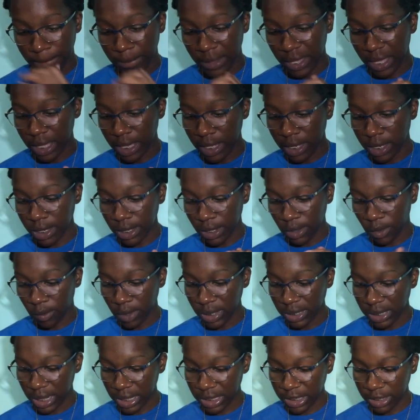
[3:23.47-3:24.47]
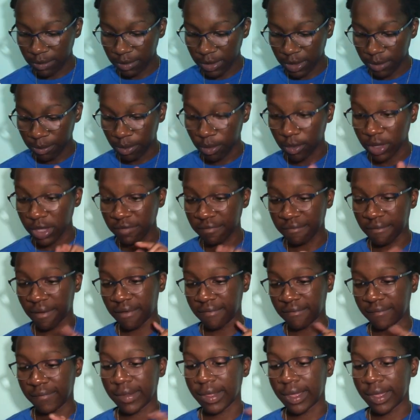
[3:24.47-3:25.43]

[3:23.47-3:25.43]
And it always has to be 0.5